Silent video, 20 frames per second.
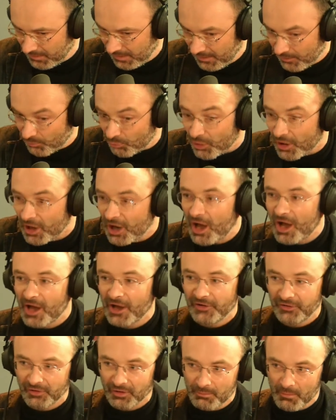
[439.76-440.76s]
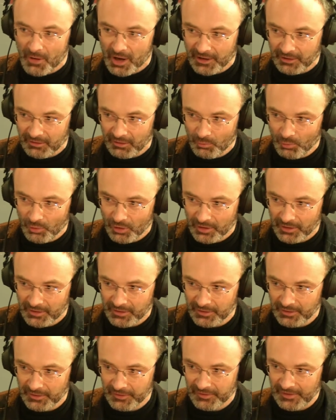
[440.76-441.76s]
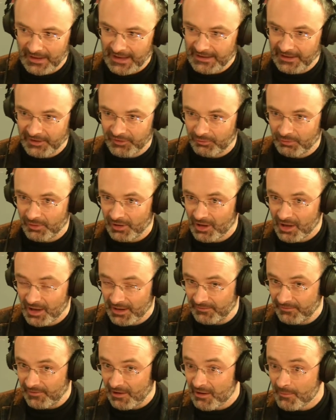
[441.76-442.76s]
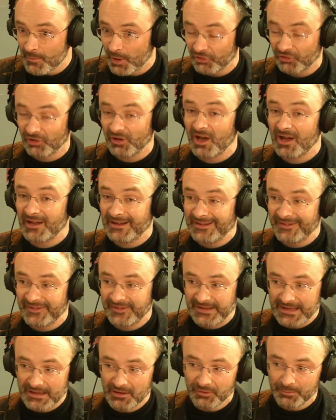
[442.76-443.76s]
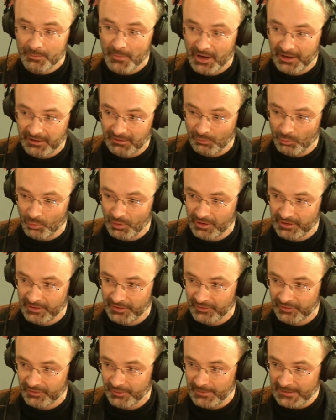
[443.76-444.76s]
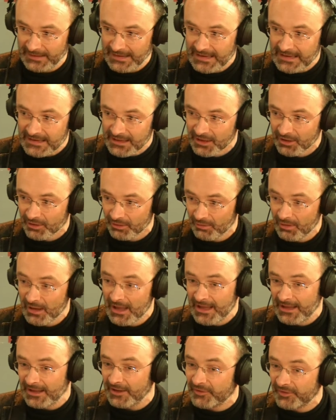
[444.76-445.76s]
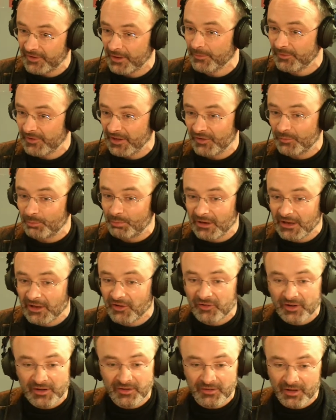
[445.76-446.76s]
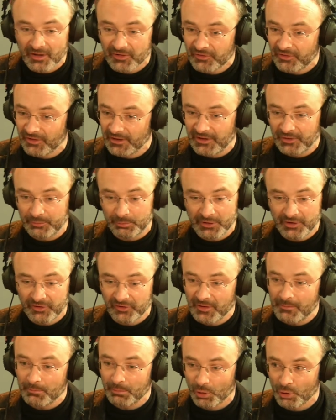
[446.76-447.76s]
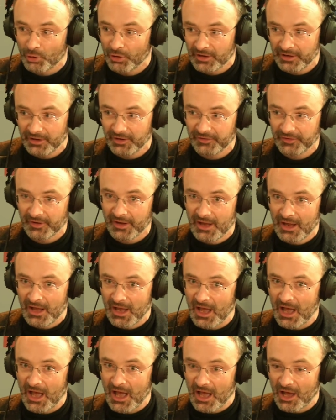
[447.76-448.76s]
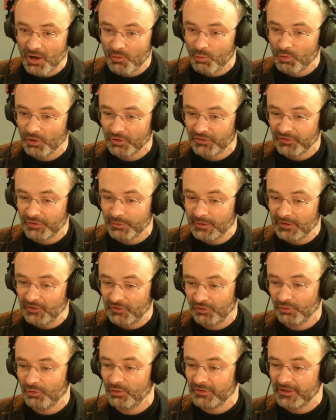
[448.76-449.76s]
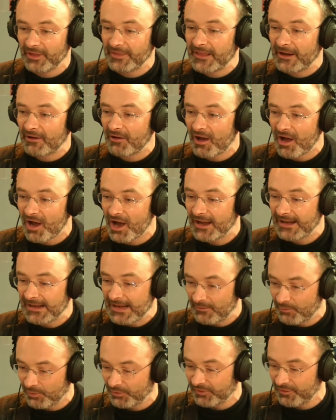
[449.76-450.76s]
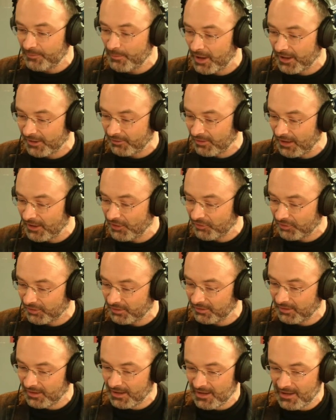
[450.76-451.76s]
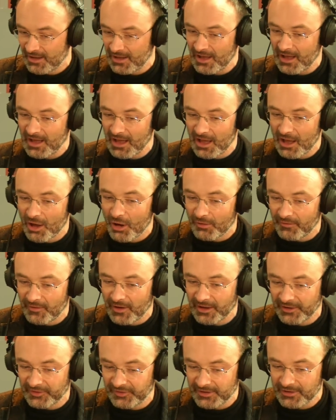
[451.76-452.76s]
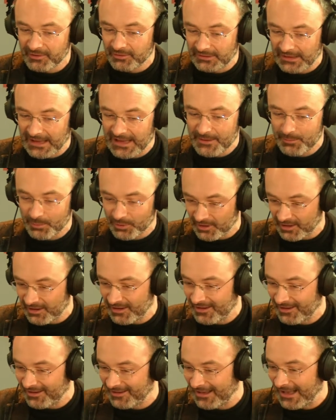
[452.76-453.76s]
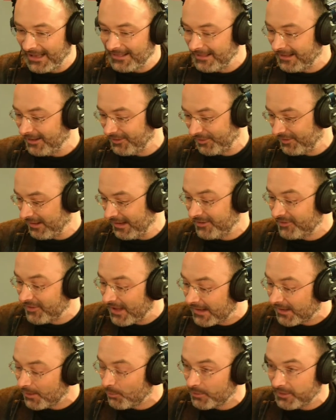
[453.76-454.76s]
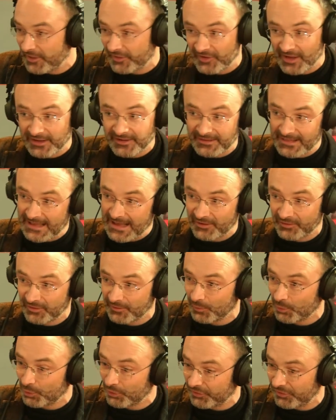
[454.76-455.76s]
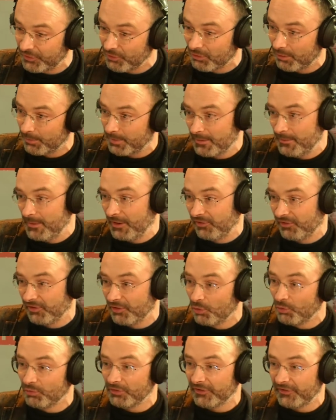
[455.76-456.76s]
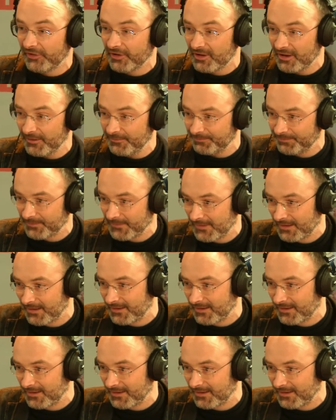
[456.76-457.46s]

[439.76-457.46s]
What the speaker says: It relies on migrant workers, and it's relied very much on highly skilled migrant workers from the EU. In some sense, British industrialists, British employers want to ensure that there are high levels of migration of high-skilled labour, and it's exactly what they're saying to the House of Lords Europe Commission all the time.